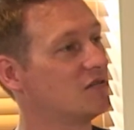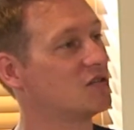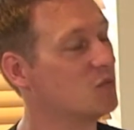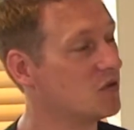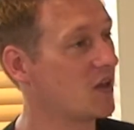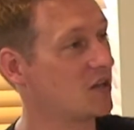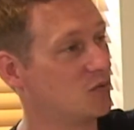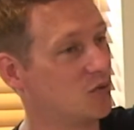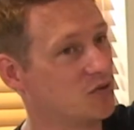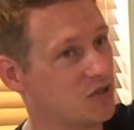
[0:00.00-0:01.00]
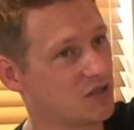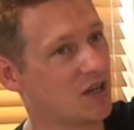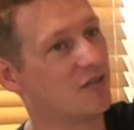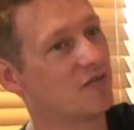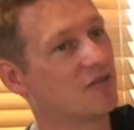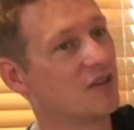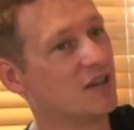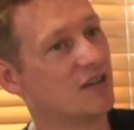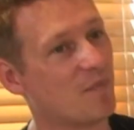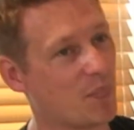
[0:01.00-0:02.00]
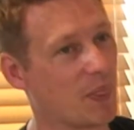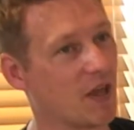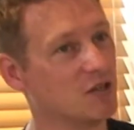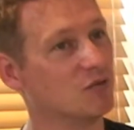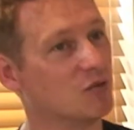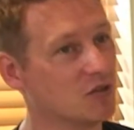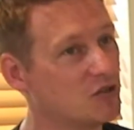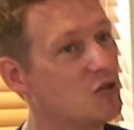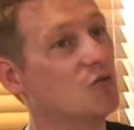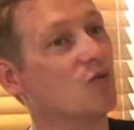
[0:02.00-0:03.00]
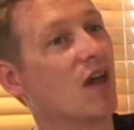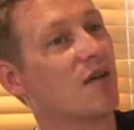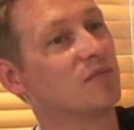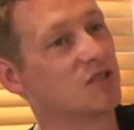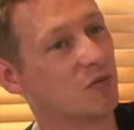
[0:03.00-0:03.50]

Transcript: just move that towards yourself, and you do it to them.